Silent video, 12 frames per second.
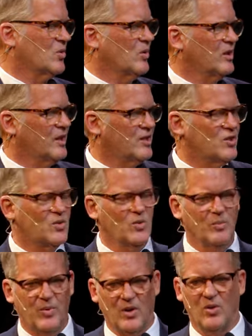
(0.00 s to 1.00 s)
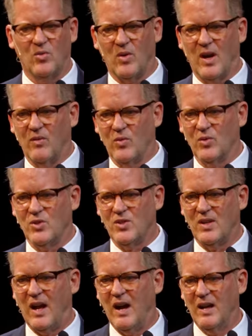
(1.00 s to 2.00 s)
it relates to impaired
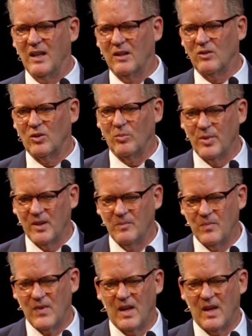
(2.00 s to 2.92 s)
drivers uh, in a little bit.